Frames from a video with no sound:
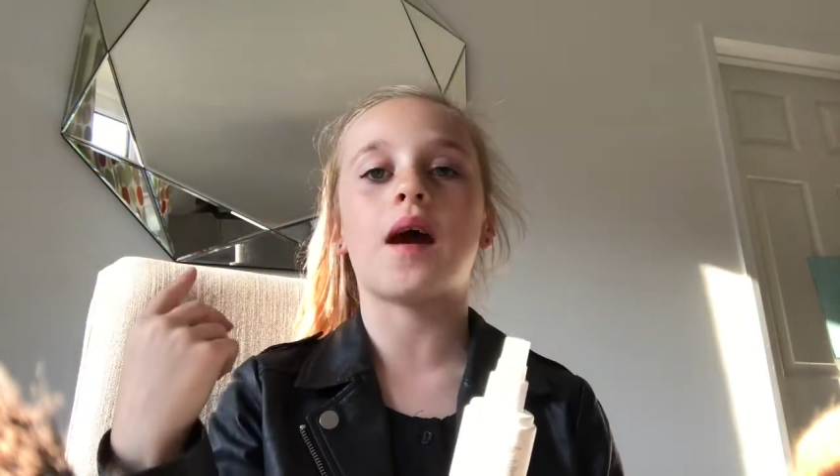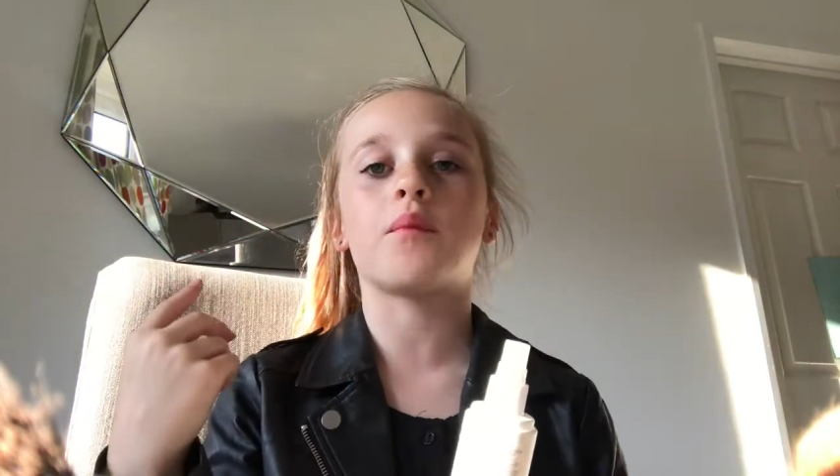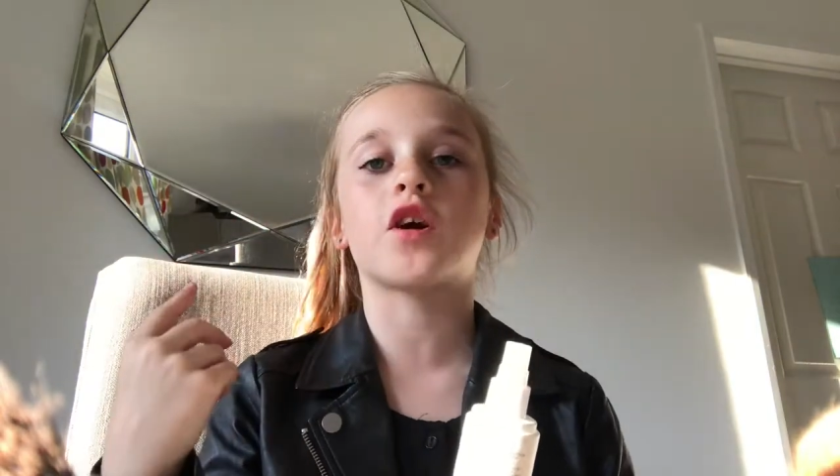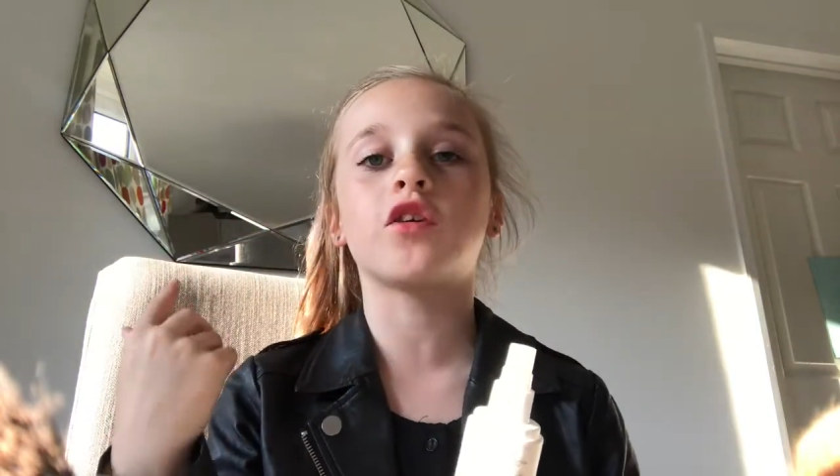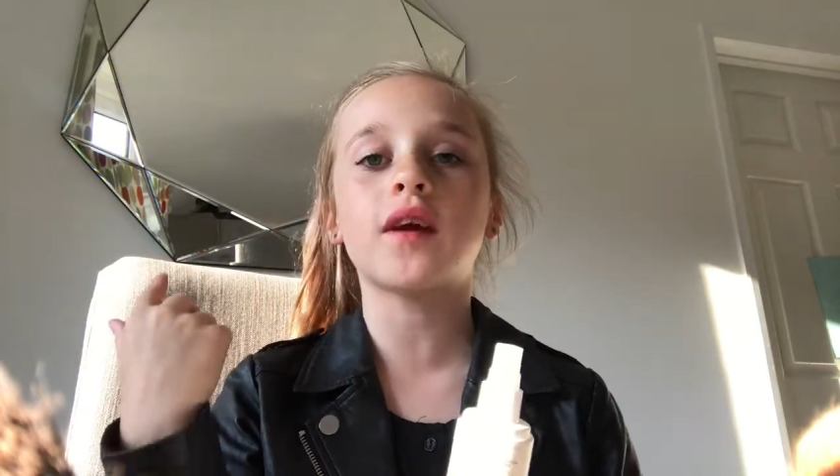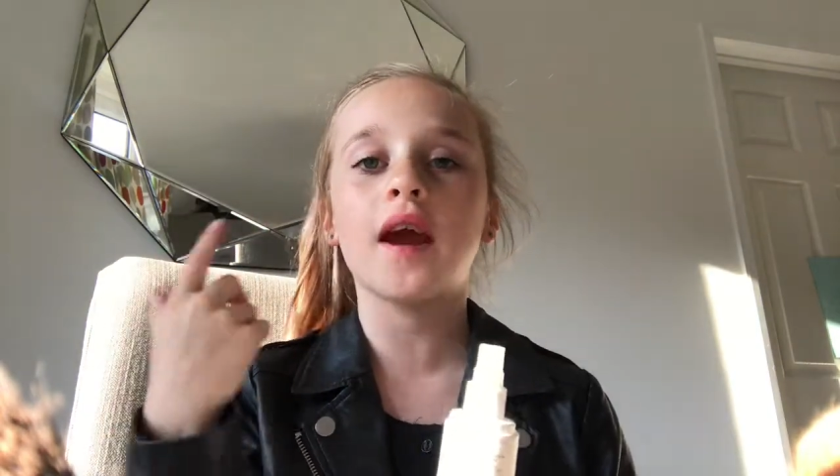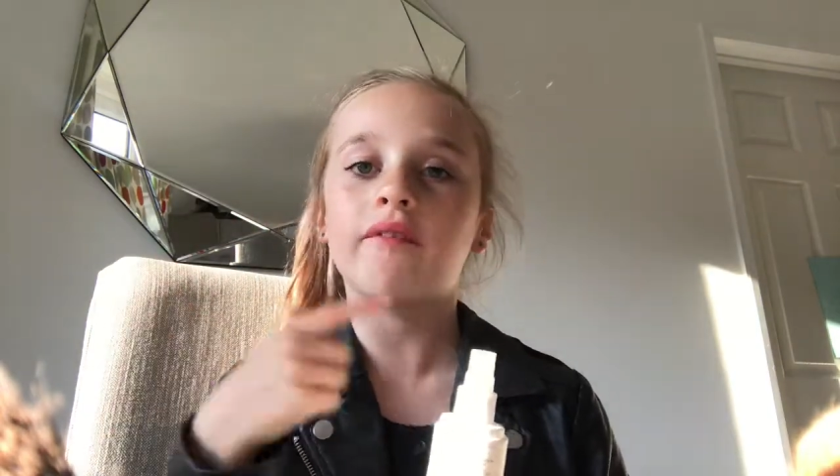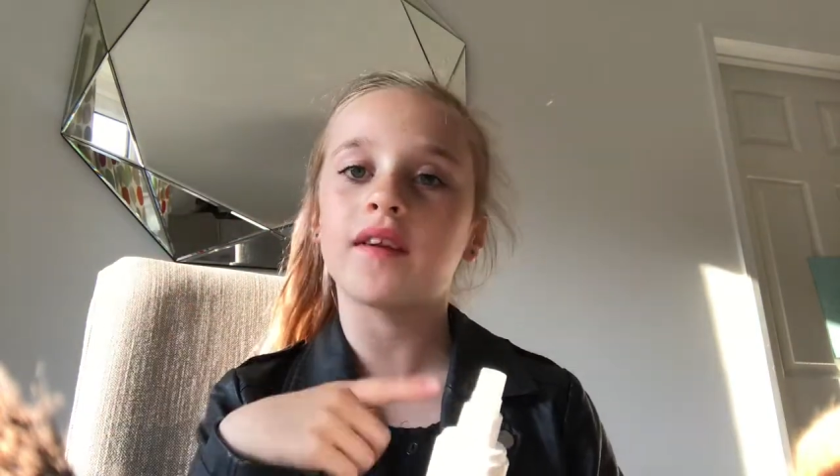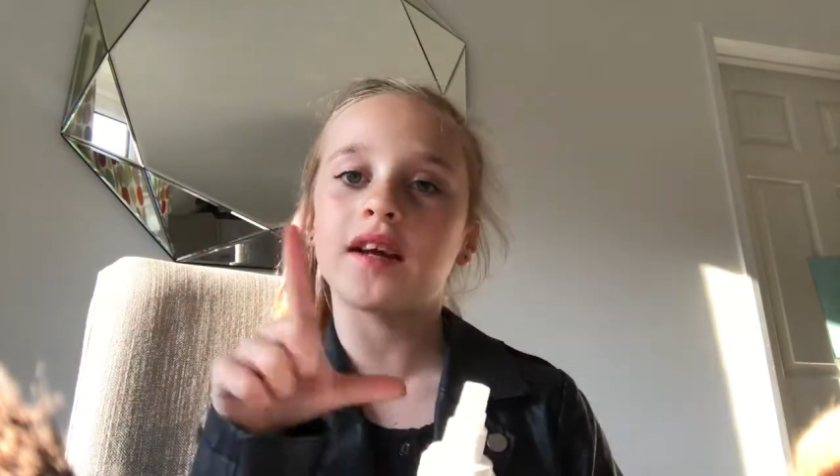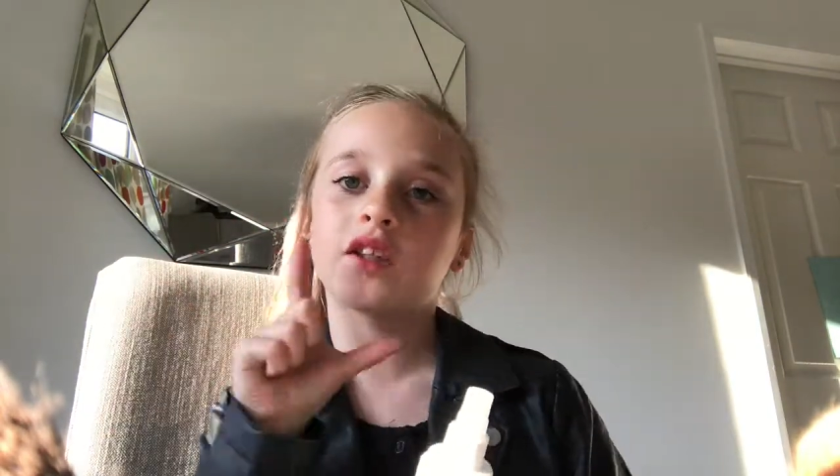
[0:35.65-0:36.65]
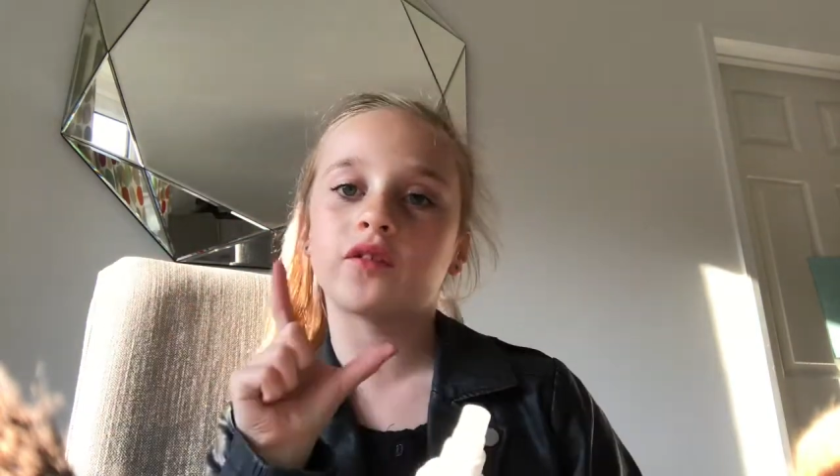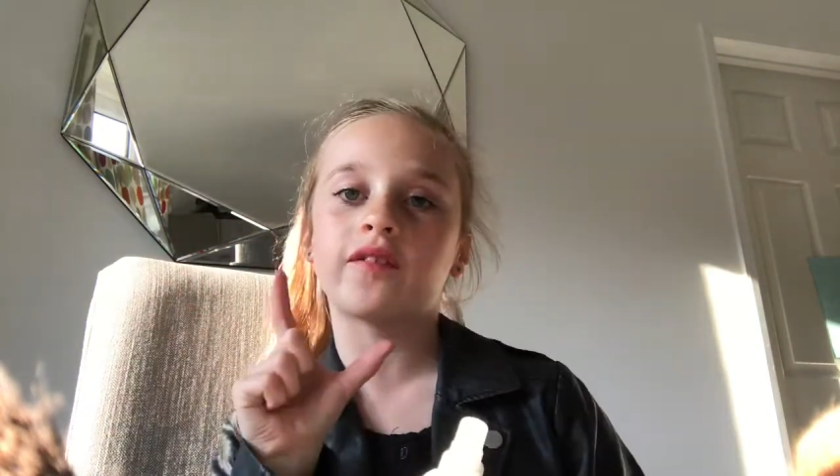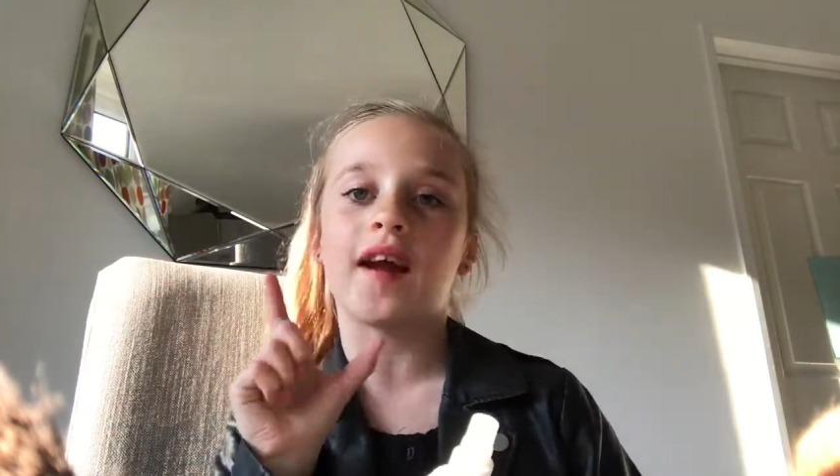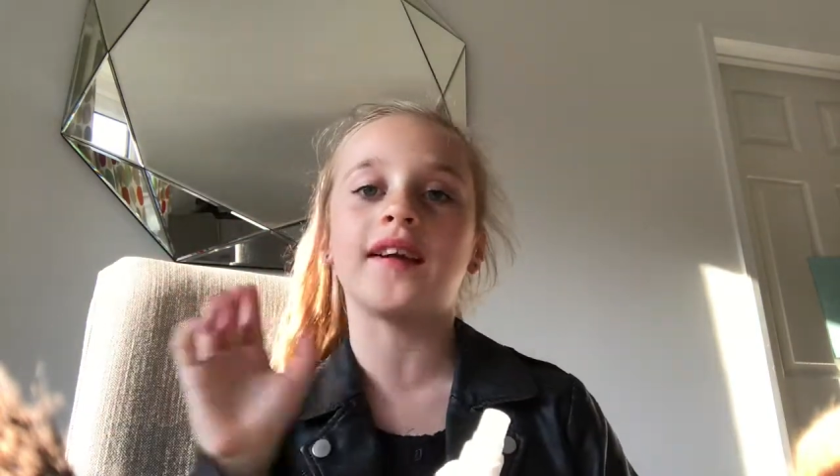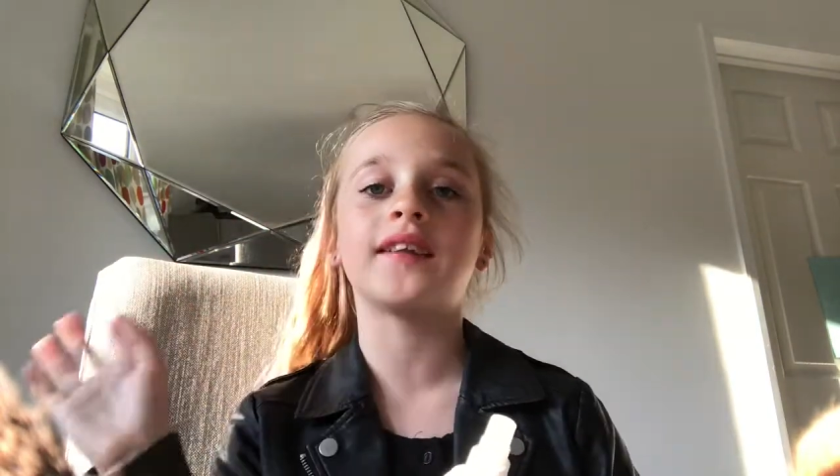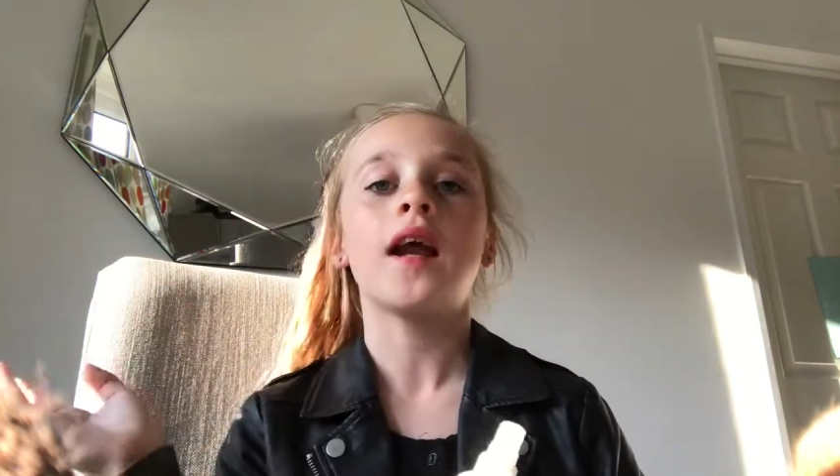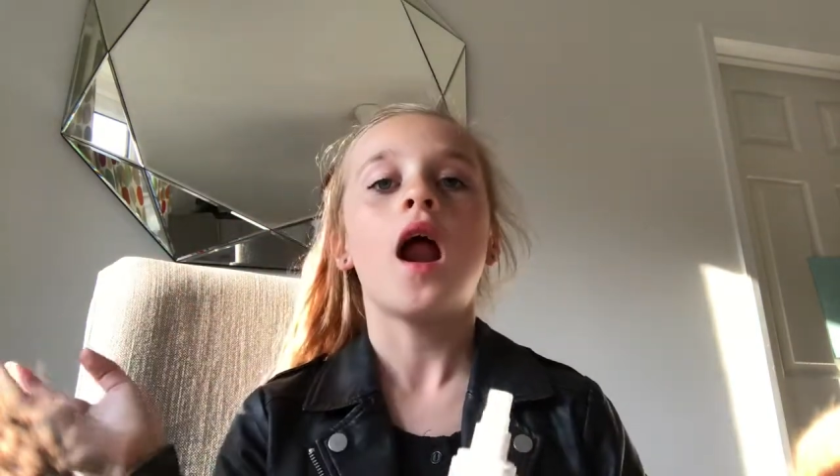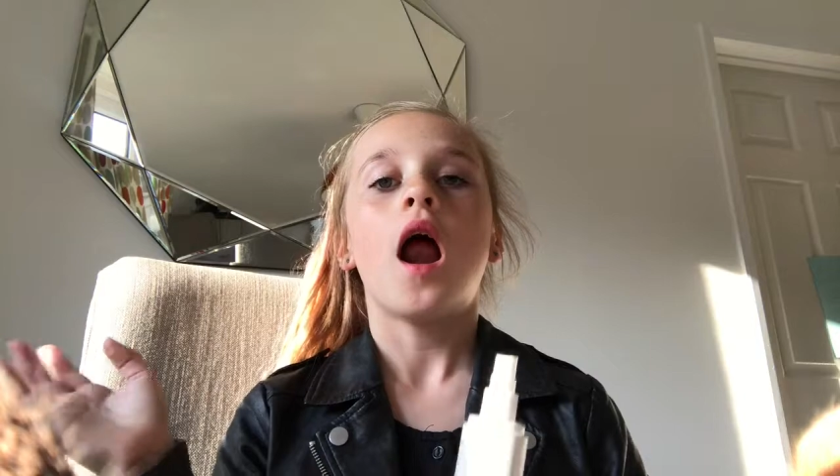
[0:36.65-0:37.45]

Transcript: and because I have a little face,